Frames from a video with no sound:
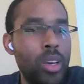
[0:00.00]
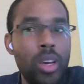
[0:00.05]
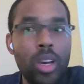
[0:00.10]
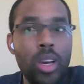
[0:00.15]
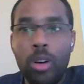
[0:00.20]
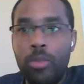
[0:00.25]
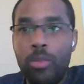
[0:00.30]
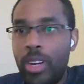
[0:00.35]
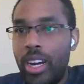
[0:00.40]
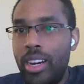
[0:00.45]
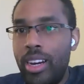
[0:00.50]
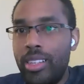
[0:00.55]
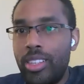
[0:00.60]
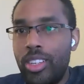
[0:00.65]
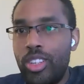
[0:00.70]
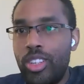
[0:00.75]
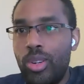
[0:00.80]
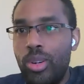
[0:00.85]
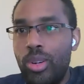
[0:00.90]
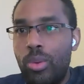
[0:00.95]
Hope you guys are
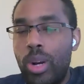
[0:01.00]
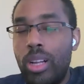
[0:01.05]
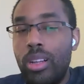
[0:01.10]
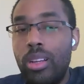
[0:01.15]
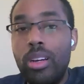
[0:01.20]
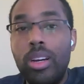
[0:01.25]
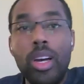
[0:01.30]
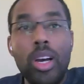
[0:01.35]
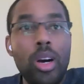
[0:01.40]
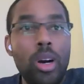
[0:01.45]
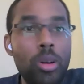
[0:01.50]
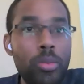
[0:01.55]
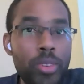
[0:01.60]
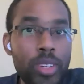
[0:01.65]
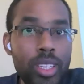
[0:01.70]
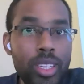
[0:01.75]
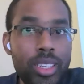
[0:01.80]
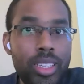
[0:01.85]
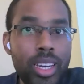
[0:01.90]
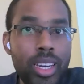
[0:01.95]
doing well. Hopefully
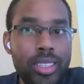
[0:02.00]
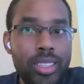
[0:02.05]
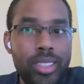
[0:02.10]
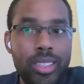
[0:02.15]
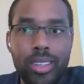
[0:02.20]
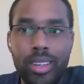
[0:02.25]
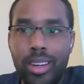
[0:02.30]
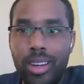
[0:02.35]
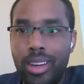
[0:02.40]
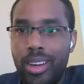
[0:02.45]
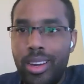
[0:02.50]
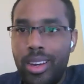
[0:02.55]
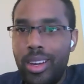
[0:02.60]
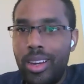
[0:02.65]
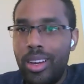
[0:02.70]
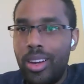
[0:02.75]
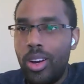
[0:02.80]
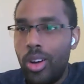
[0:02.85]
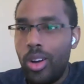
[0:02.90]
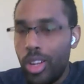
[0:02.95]
the test
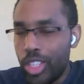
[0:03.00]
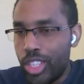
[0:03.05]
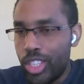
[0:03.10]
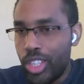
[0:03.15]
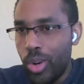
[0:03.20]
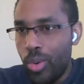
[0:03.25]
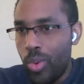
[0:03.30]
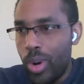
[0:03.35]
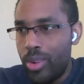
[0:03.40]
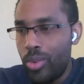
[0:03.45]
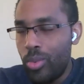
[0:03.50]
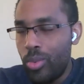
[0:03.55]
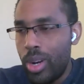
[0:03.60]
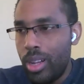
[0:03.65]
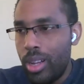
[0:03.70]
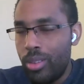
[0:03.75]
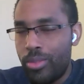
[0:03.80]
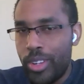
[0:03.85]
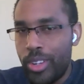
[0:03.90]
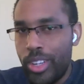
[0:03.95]
also went
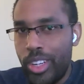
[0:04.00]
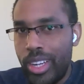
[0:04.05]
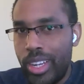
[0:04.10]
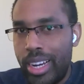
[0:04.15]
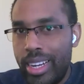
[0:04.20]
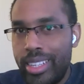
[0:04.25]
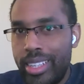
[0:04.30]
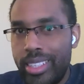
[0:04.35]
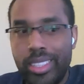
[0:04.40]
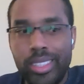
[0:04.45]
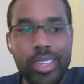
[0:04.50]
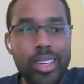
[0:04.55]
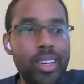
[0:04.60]
well for you guys.